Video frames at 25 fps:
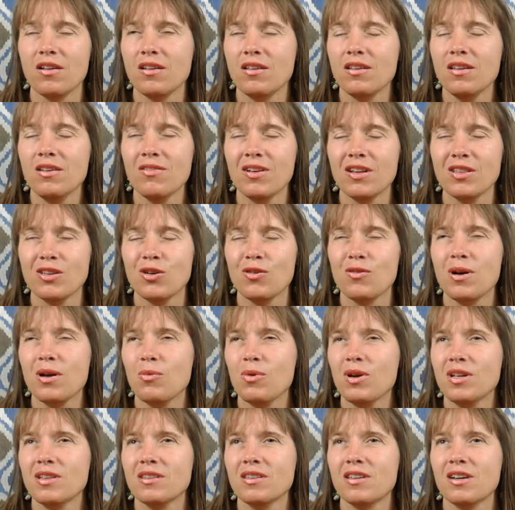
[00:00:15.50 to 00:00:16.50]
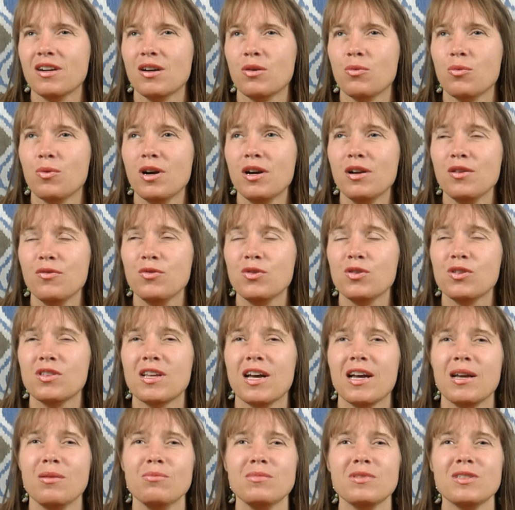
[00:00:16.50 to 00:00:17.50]
even though I went there very few
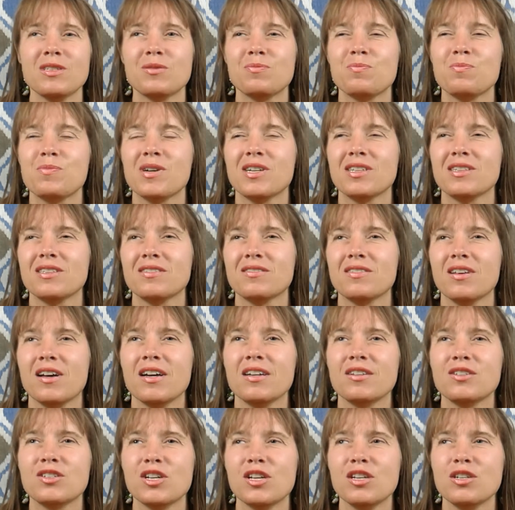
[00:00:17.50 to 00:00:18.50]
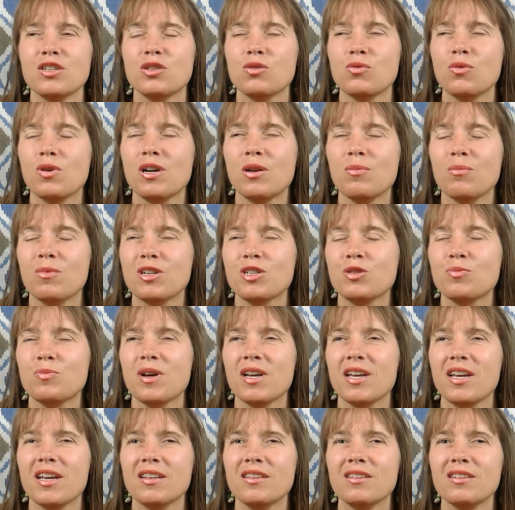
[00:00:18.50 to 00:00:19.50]
times, but I changed very much
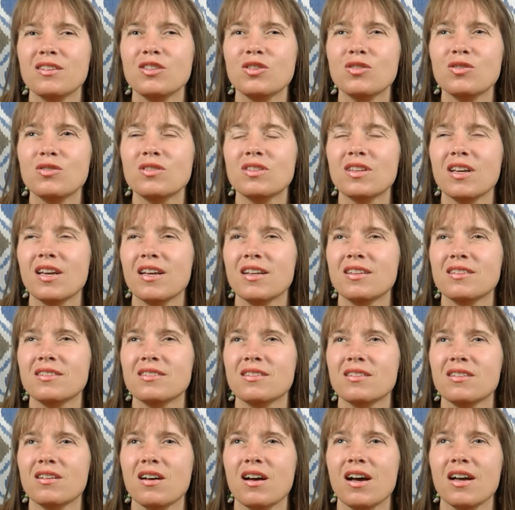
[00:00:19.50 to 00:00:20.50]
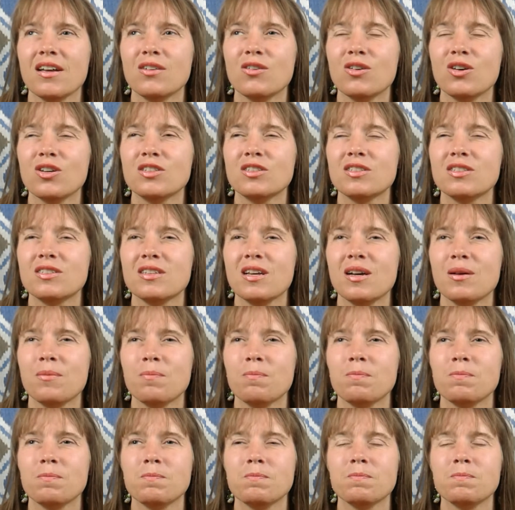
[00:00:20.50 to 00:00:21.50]
my attitude and I got
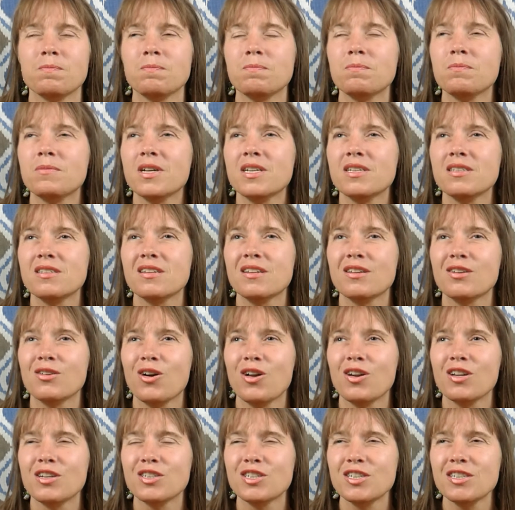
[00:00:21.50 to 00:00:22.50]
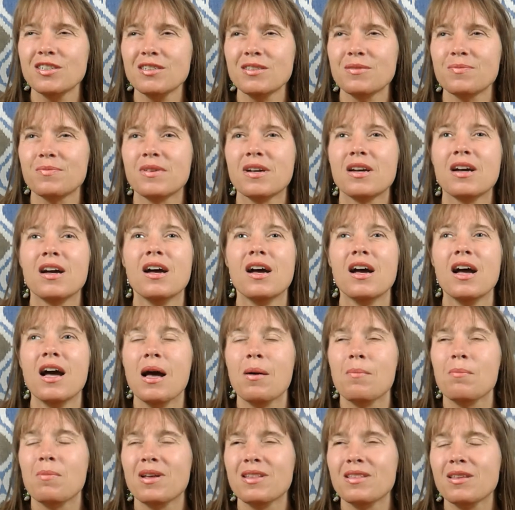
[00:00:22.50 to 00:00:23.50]
some basic knowledges.
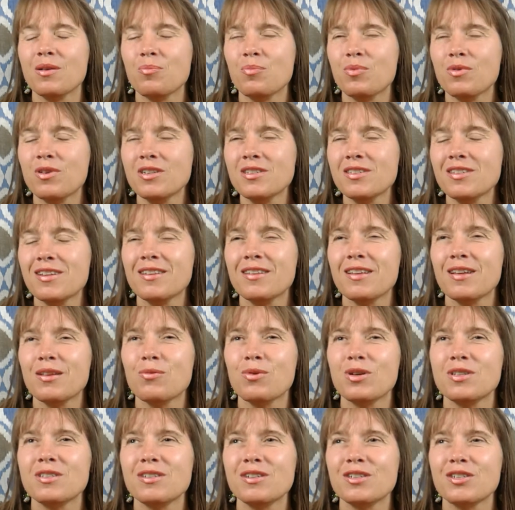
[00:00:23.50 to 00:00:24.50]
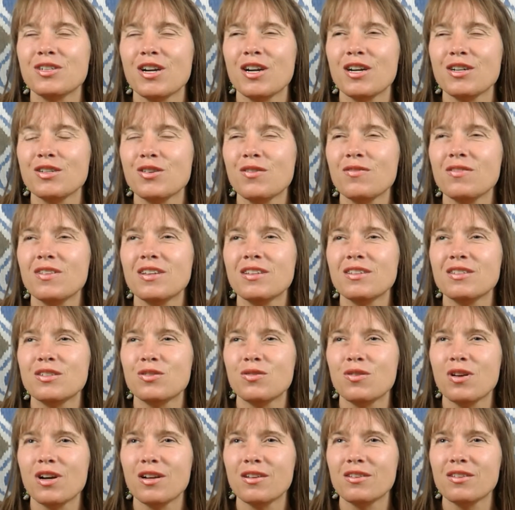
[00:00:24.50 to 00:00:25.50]
But the person that was in charge of the
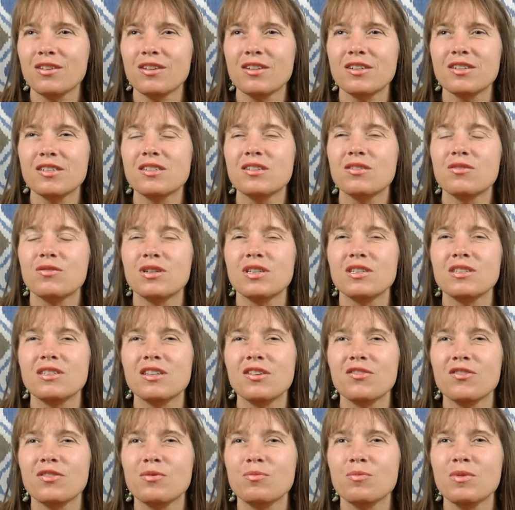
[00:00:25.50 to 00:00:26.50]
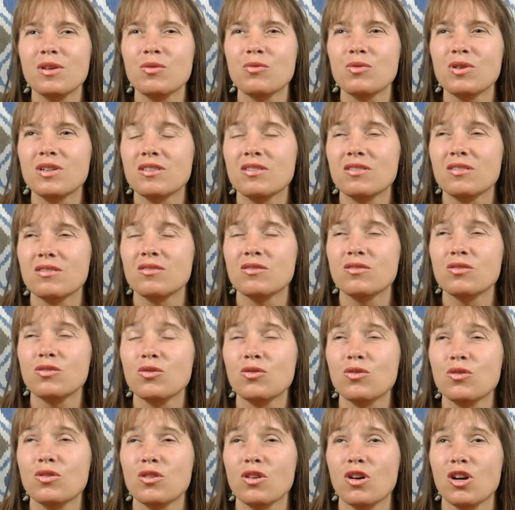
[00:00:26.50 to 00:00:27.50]
instructors received me with
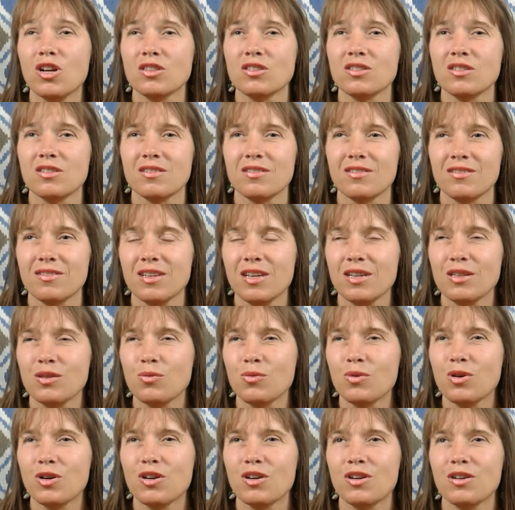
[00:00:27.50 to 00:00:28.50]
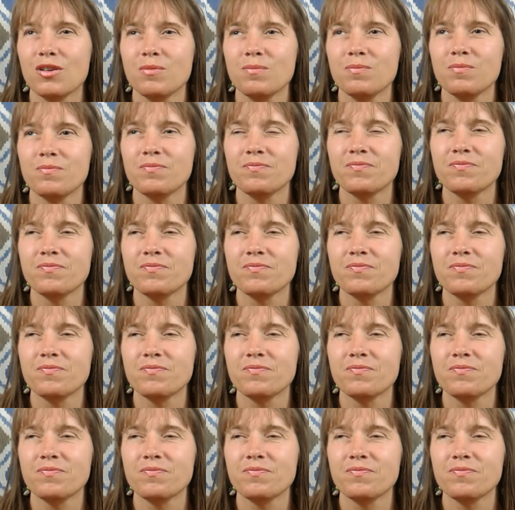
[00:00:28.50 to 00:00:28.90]
two thoughts that were